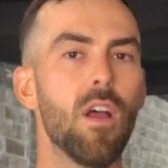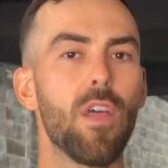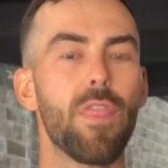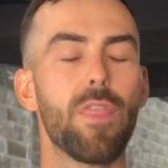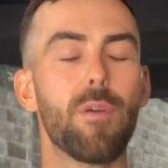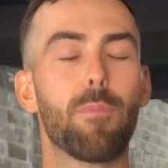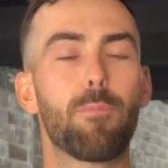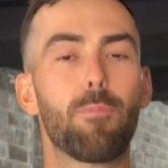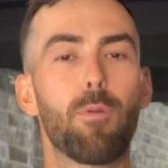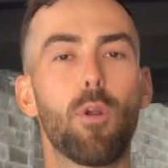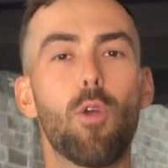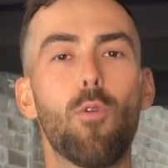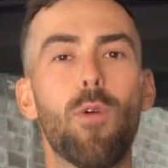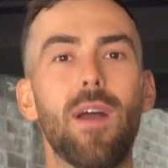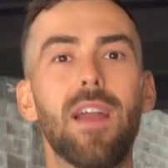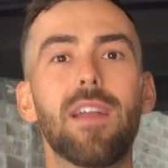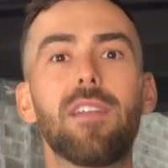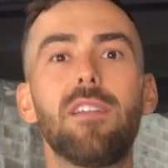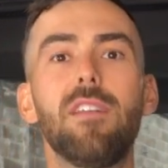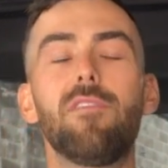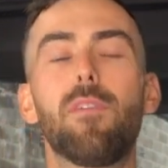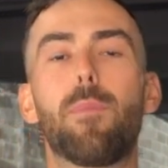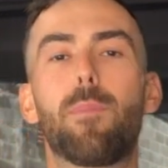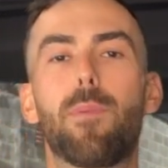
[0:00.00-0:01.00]
The
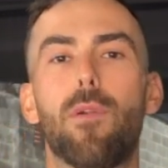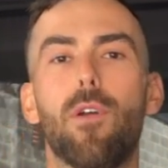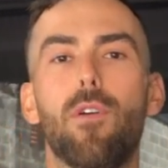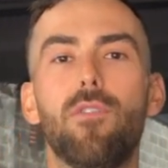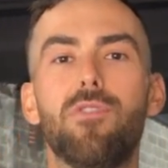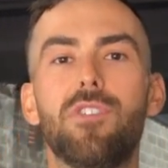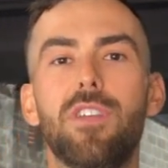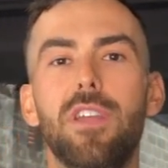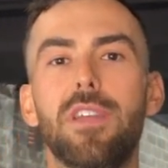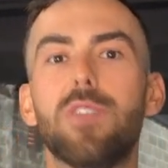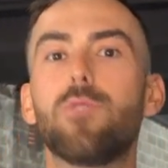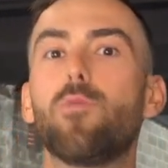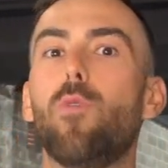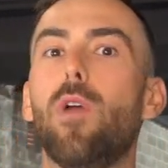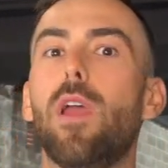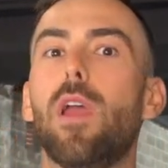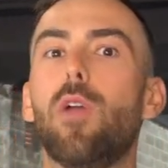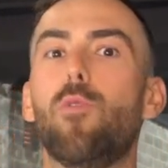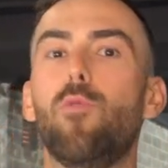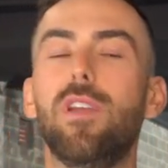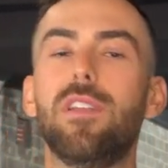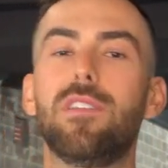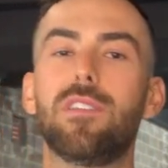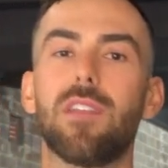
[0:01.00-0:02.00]
proactive approach is
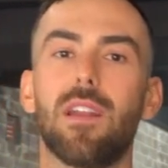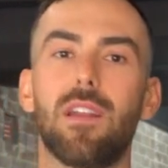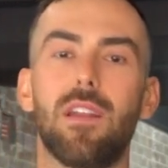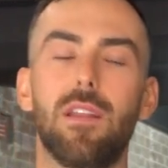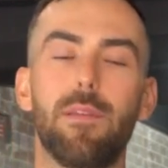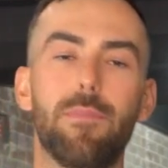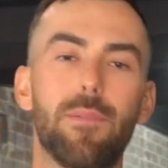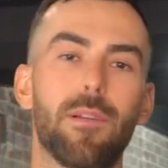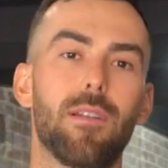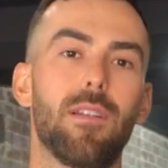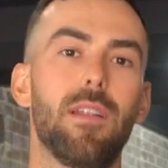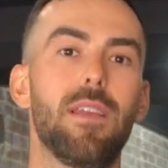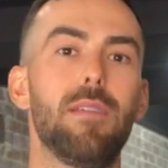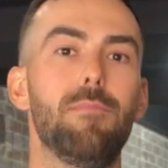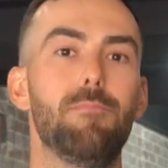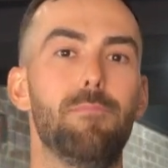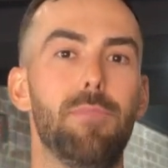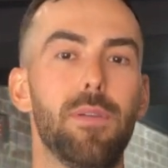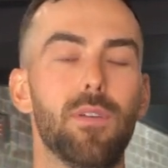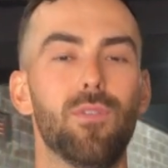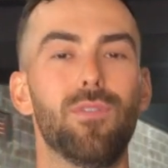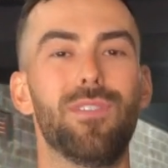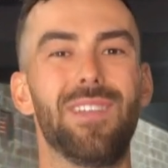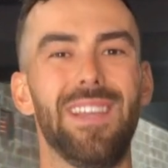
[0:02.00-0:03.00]
where we deliberately
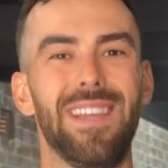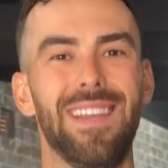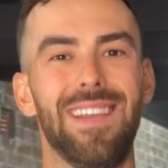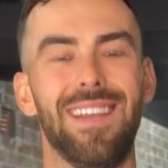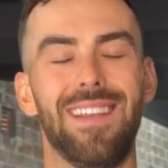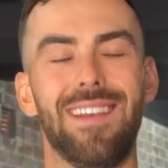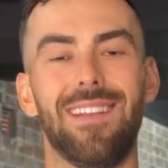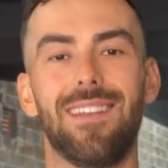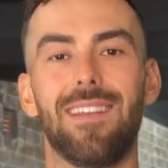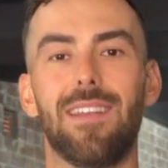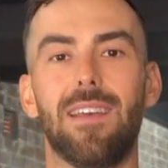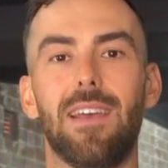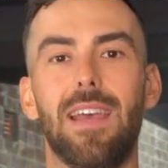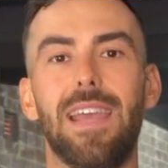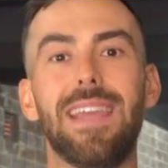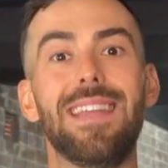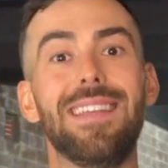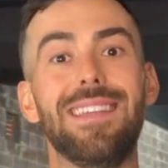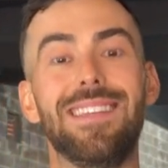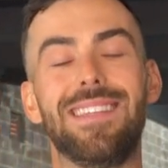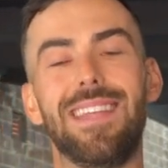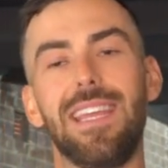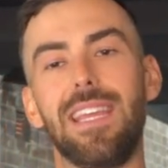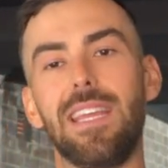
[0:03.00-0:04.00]
build in a
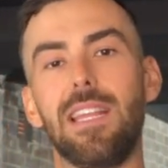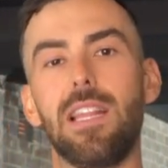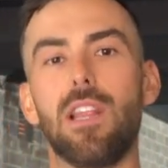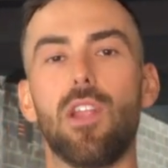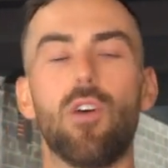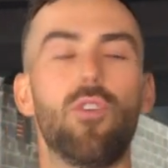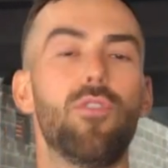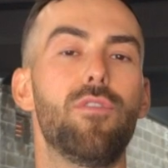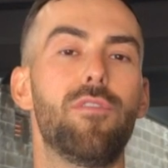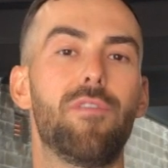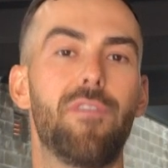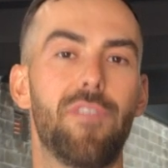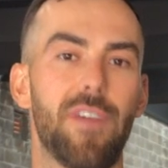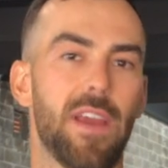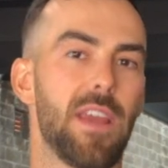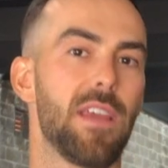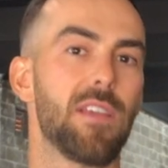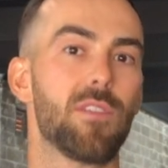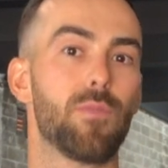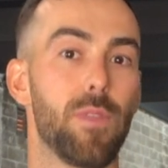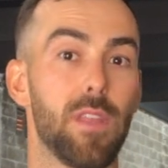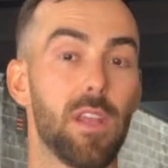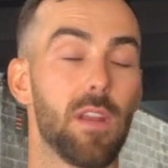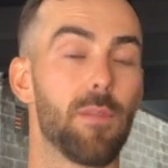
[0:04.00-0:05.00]
deload
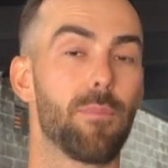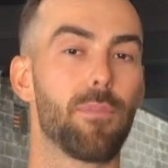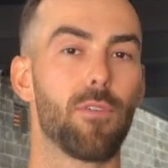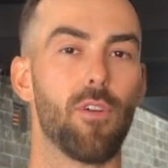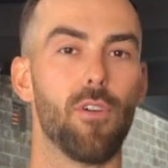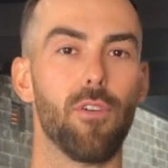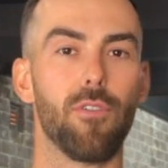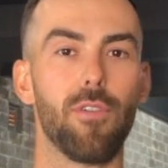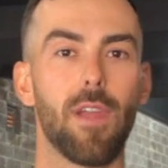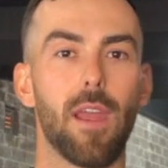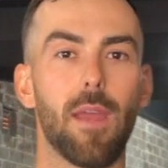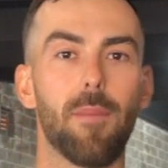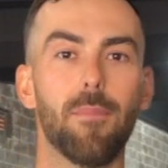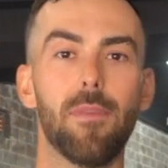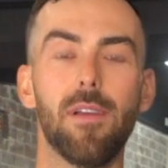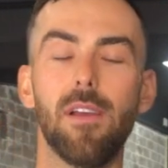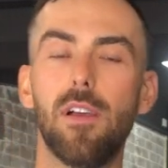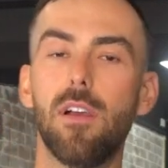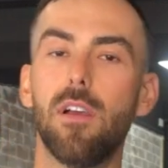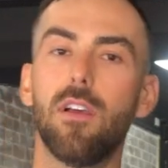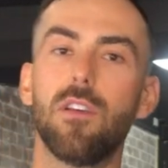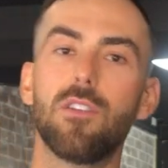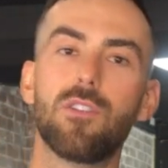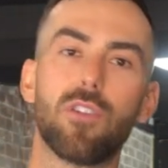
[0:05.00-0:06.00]
phase within a program.
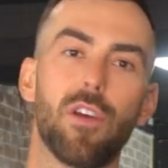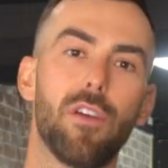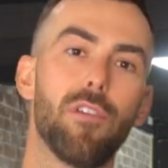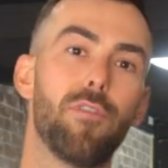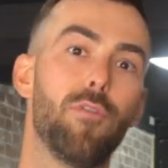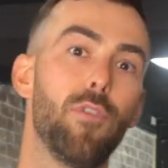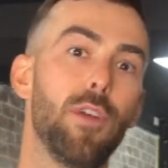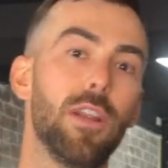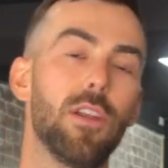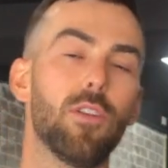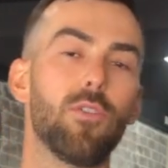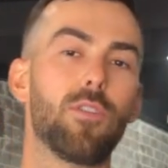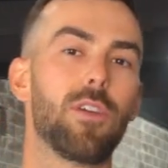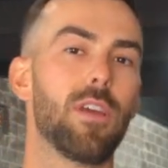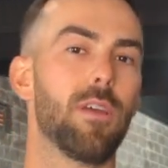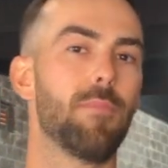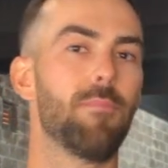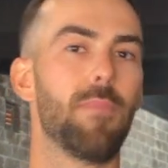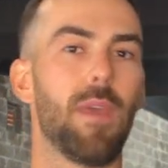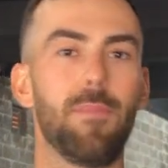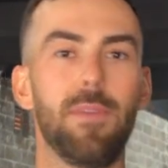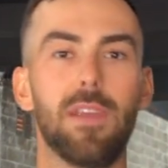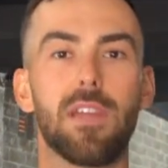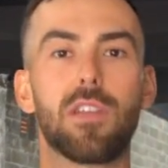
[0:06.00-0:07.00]
So if we look at
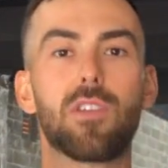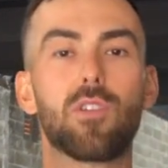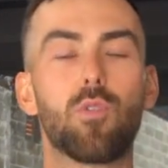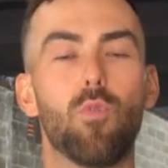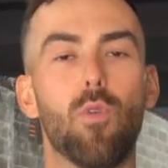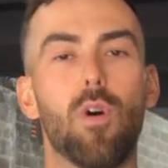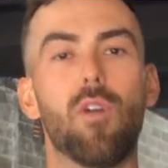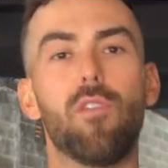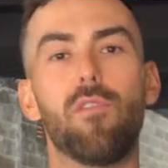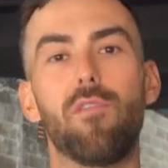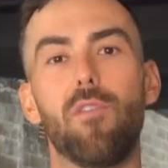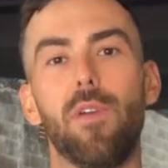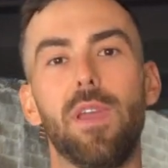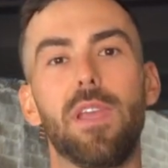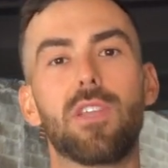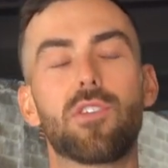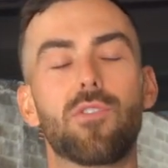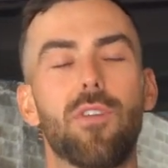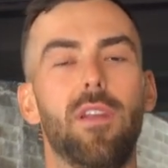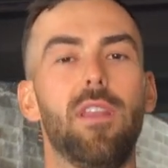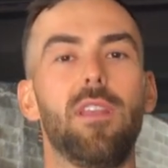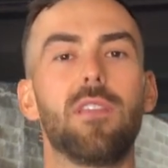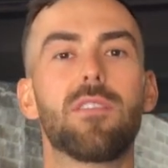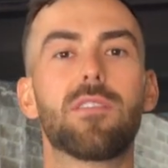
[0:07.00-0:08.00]
maybe a 12-week
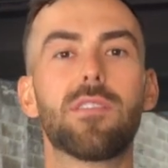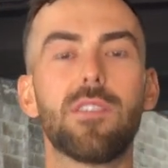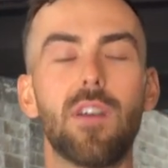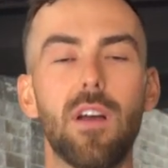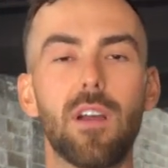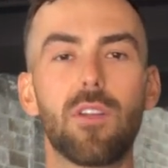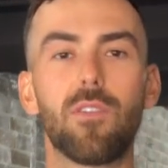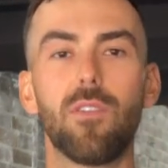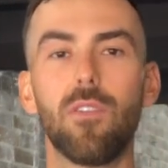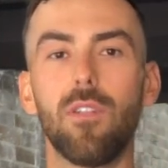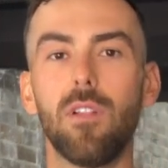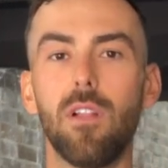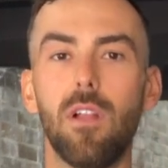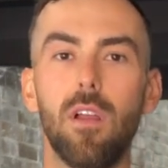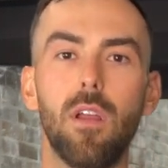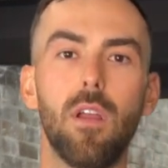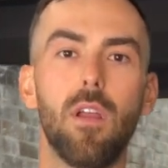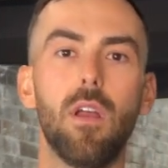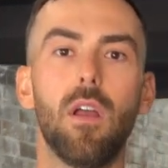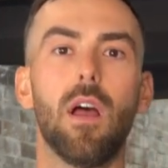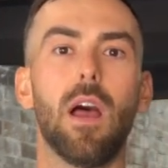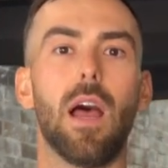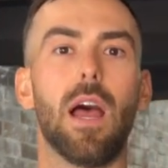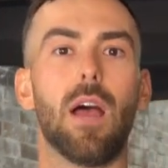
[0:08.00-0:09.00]
training cycle,
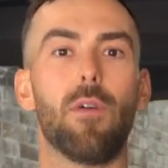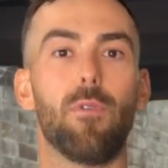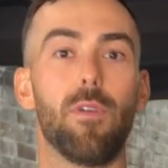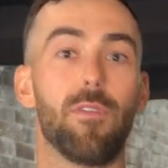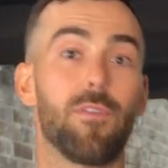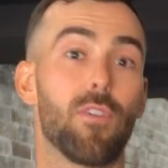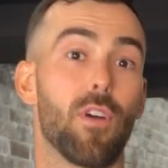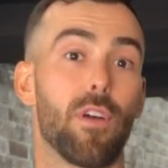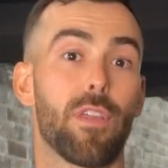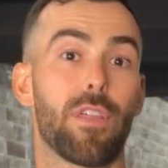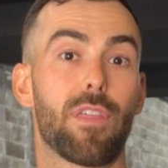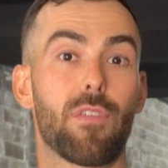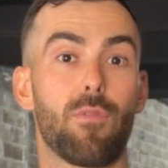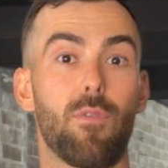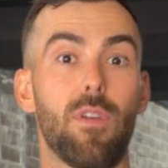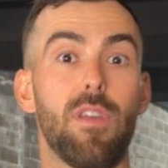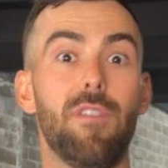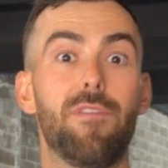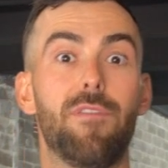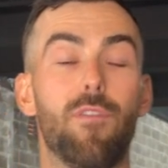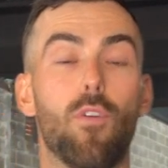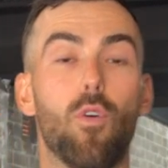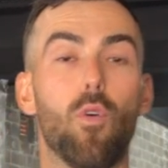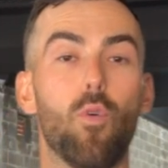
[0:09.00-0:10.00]
we've got 3
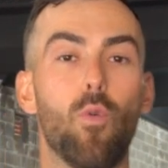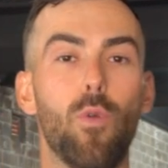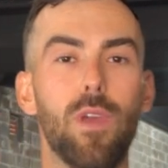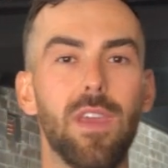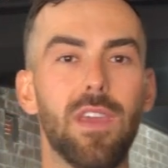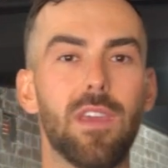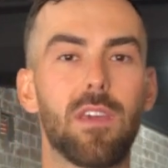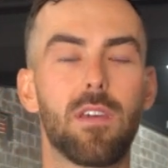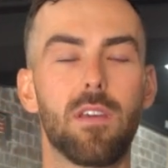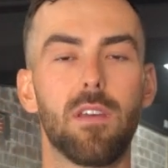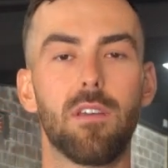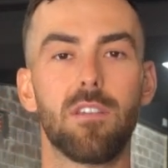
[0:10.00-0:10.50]
4-week